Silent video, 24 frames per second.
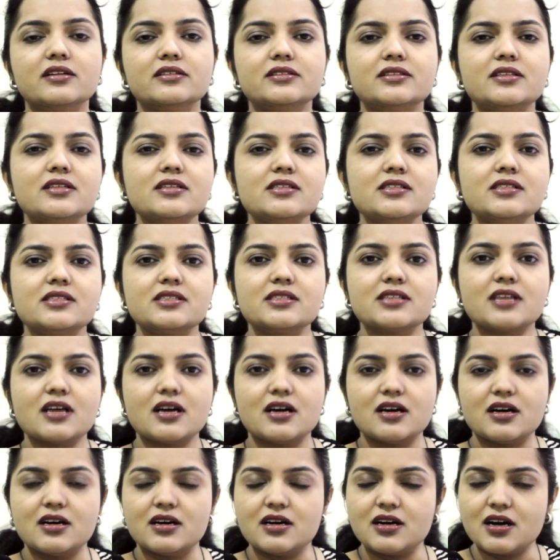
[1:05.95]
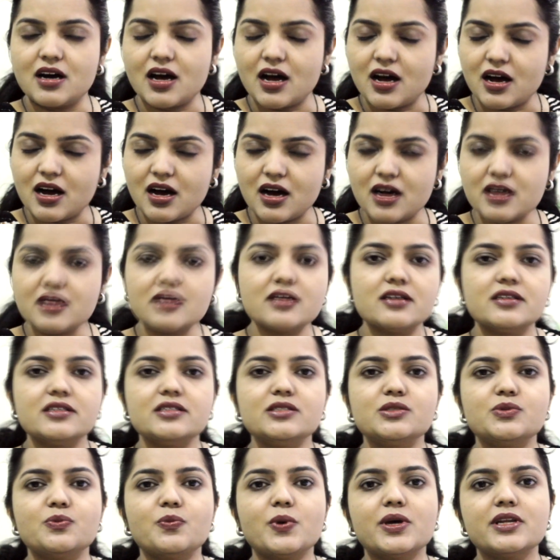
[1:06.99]
This uh,
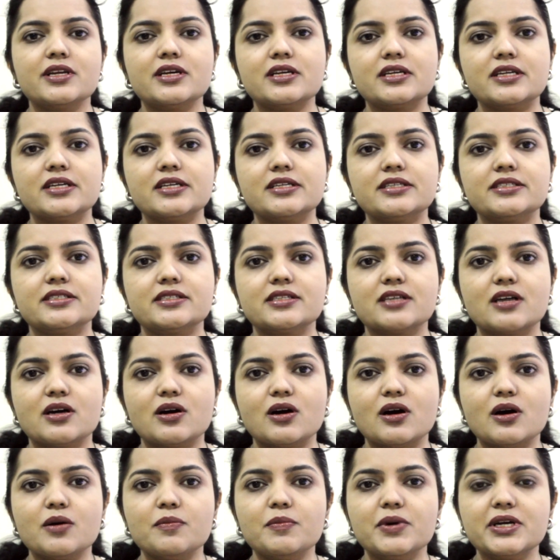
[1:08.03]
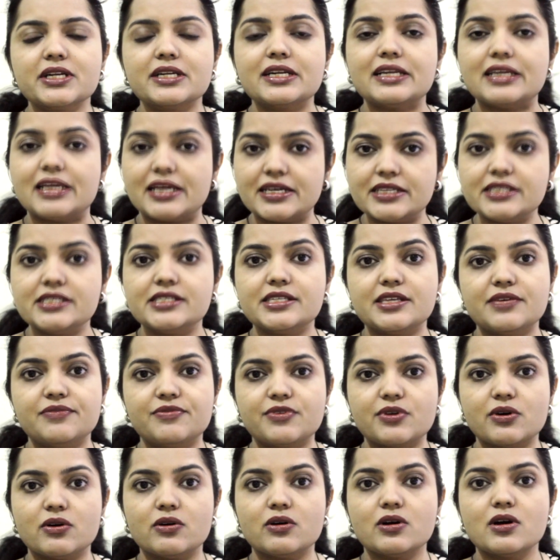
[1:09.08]
occurs when it is a bit less
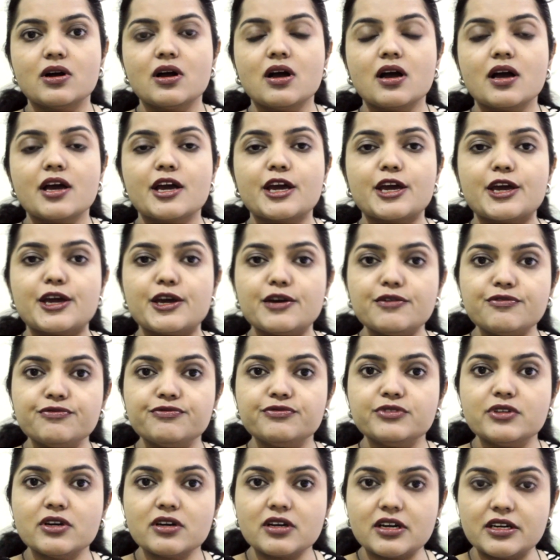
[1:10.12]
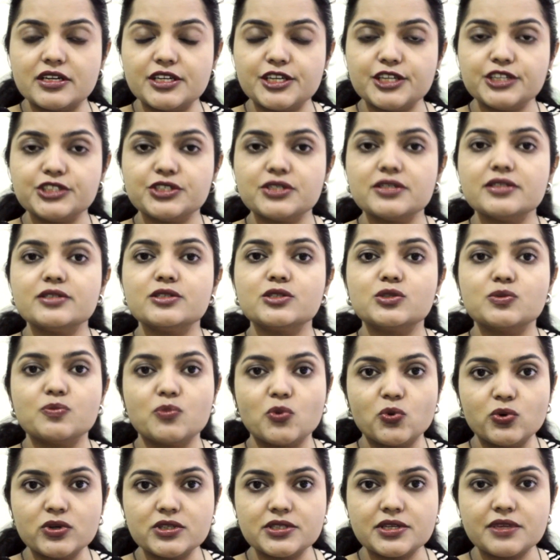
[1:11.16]
severe. If the condition is
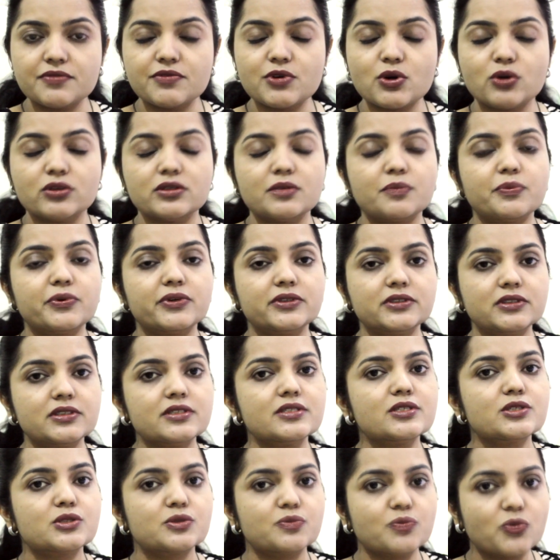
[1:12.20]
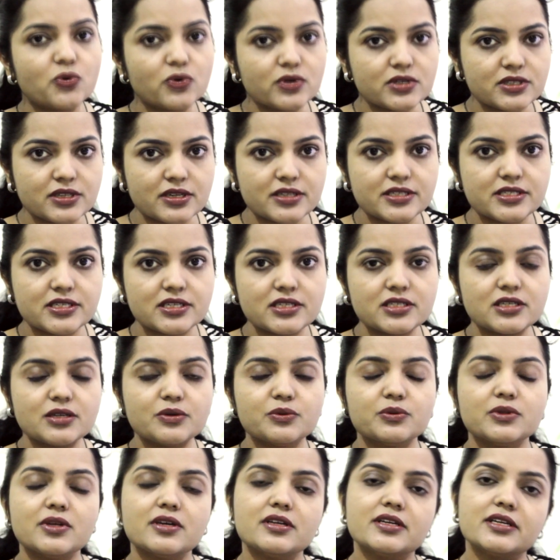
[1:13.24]
more severe or the person is more
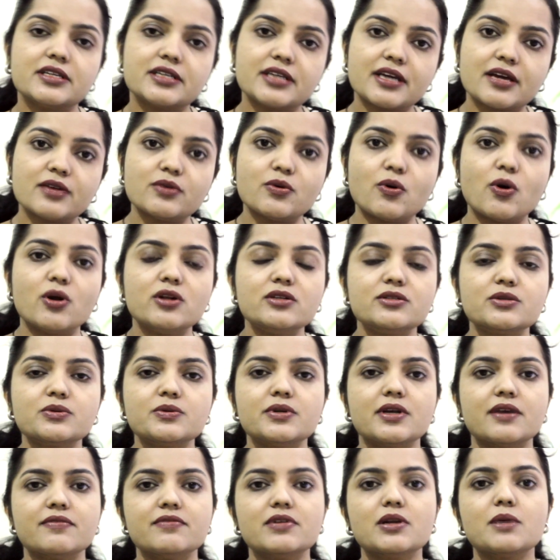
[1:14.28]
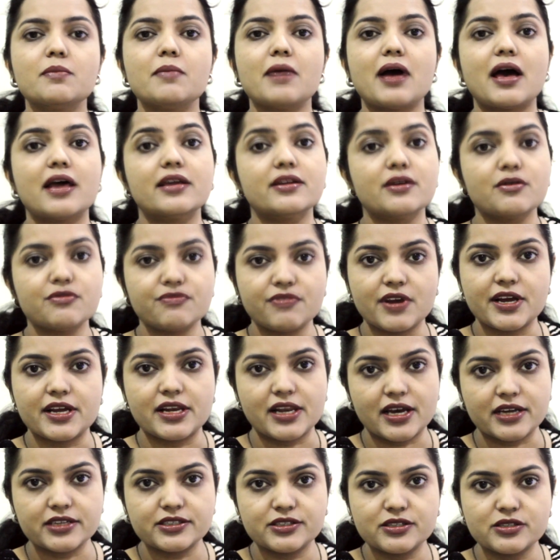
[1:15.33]
sensitive, then it can also develop
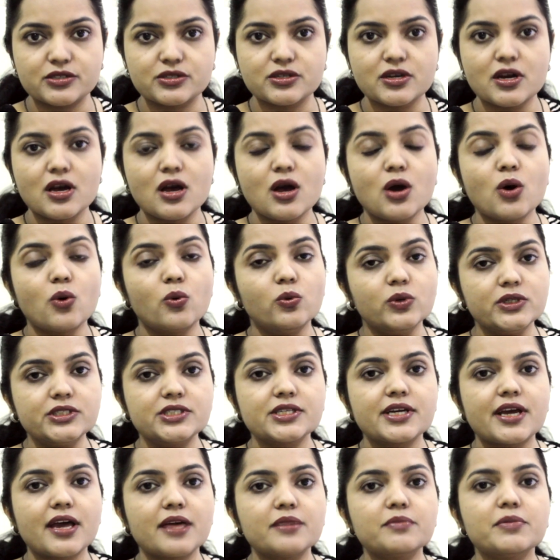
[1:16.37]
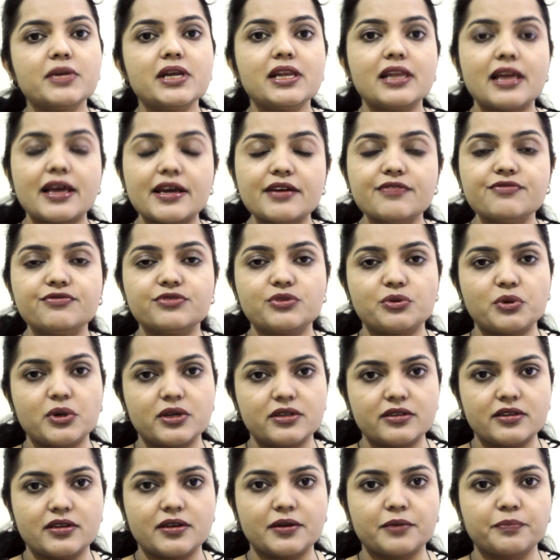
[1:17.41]
anaphylaxis, which can be life
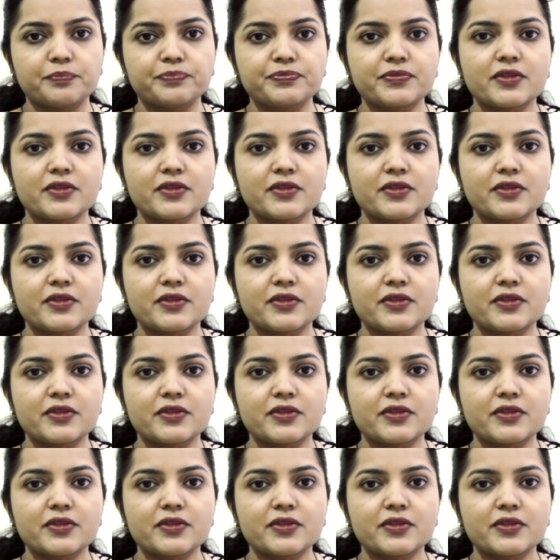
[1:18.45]
threatening.